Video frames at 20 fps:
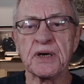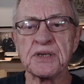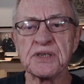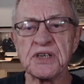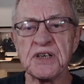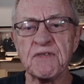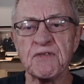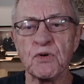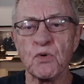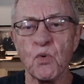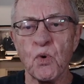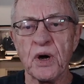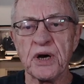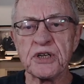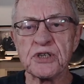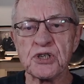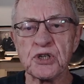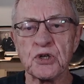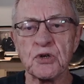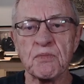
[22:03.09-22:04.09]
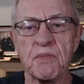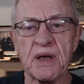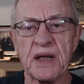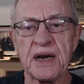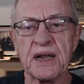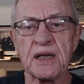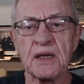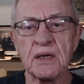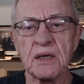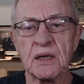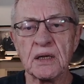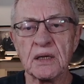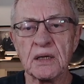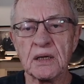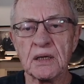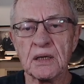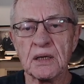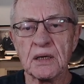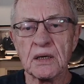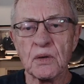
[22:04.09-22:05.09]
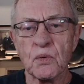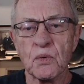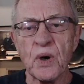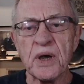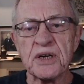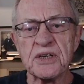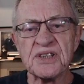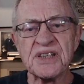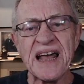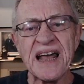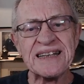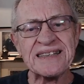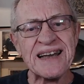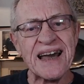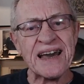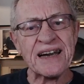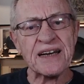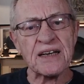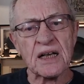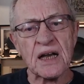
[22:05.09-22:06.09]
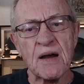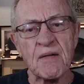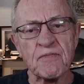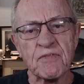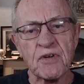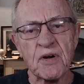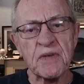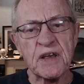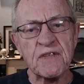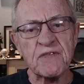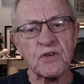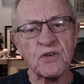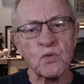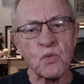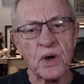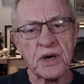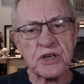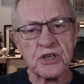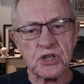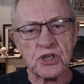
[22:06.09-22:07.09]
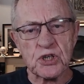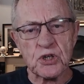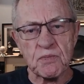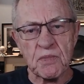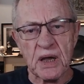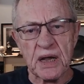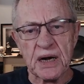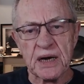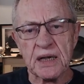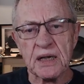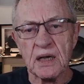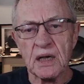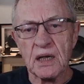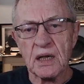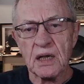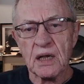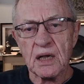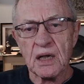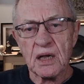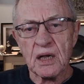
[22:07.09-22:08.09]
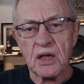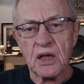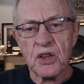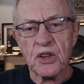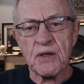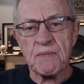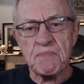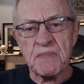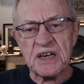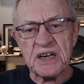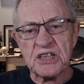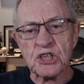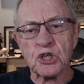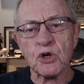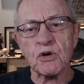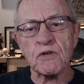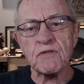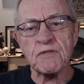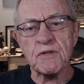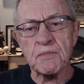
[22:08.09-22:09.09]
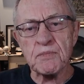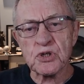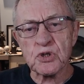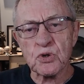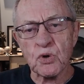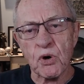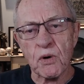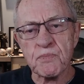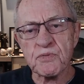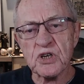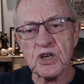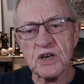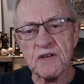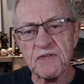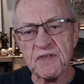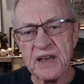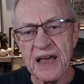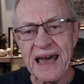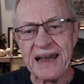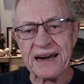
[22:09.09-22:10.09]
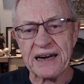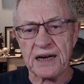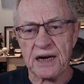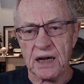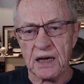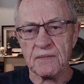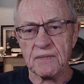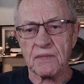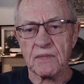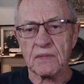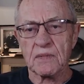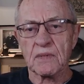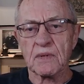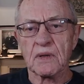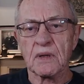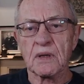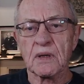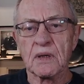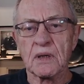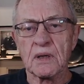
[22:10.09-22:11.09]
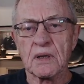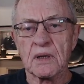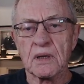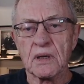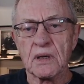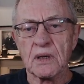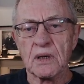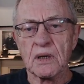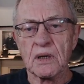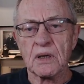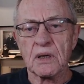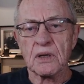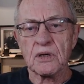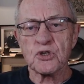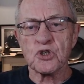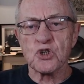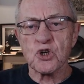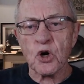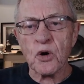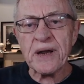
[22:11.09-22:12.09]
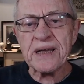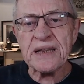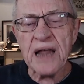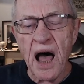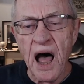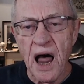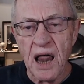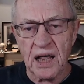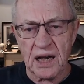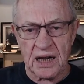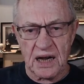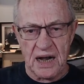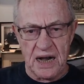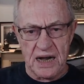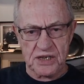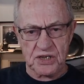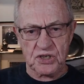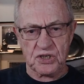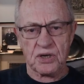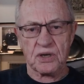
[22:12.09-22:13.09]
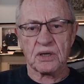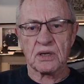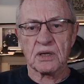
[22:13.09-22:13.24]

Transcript: is Even One Is Too Many. Where does that title come from, Even One Is Too Many? The Minister of Absorption of Canada, during the Holocaust,